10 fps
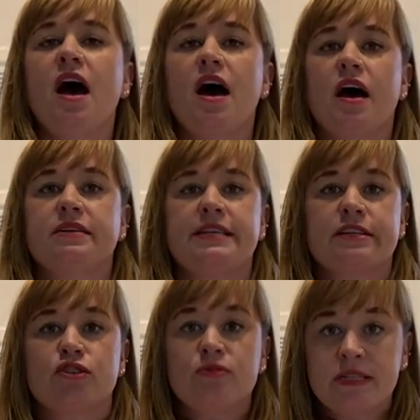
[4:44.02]
Uh,
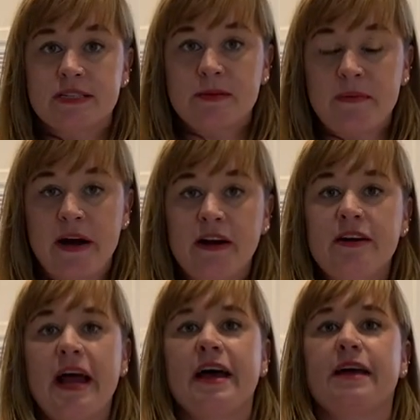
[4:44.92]
take two sticks of
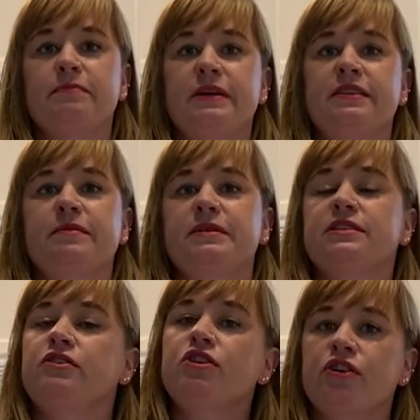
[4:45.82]
butter and beat them
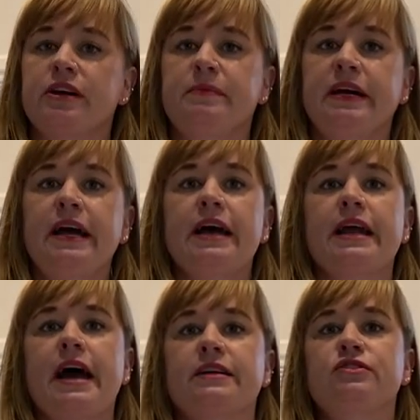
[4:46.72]
until they're creamy and
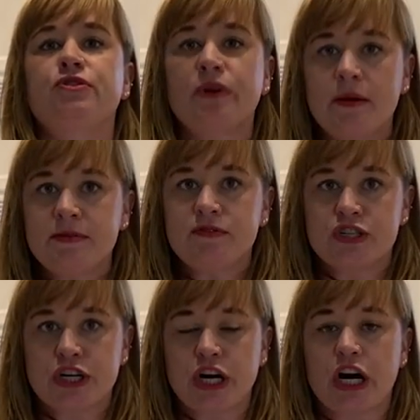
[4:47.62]
add two cups of
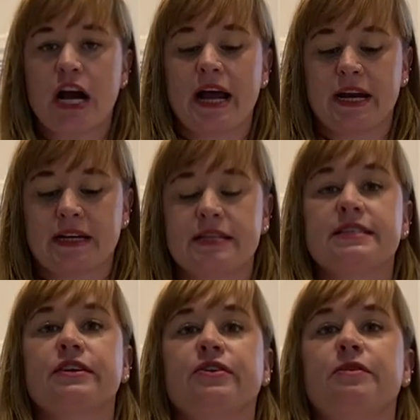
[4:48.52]
sugar and
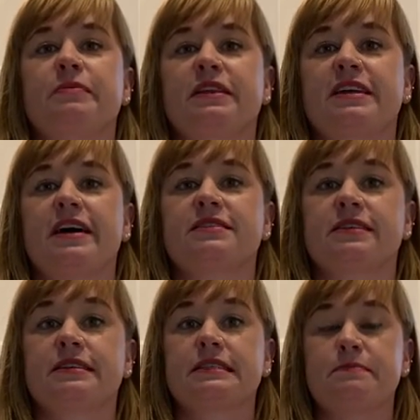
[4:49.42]
continue to beat that
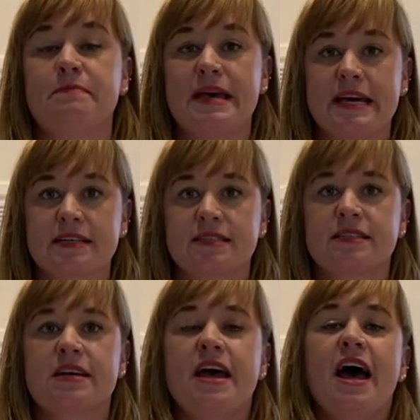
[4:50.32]
until it's
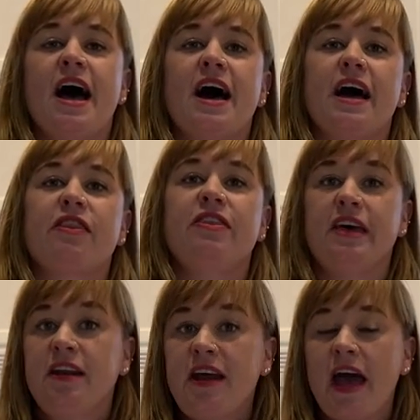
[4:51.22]
mixed. Uh,
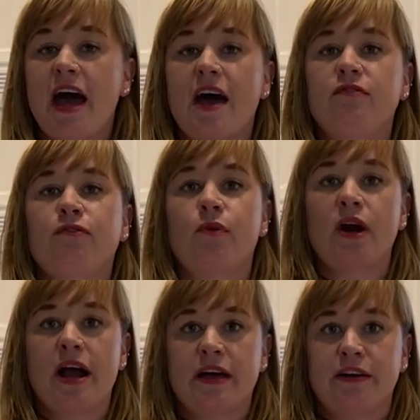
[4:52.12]
then add
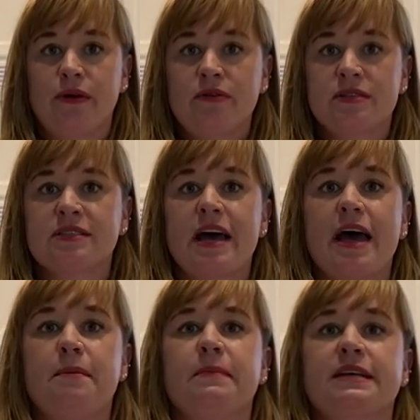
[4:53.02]
four egg yolks
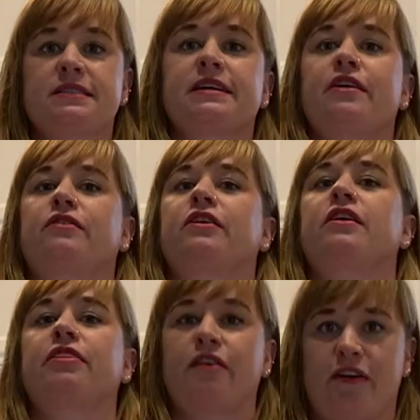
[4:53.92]
and mix together
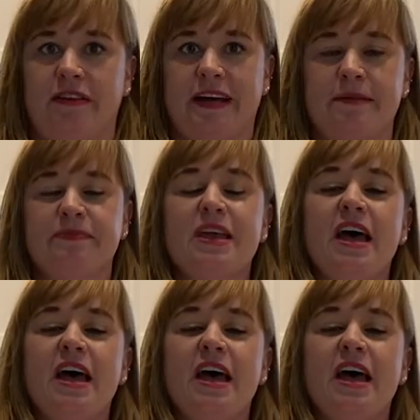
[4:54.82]
thoroughly.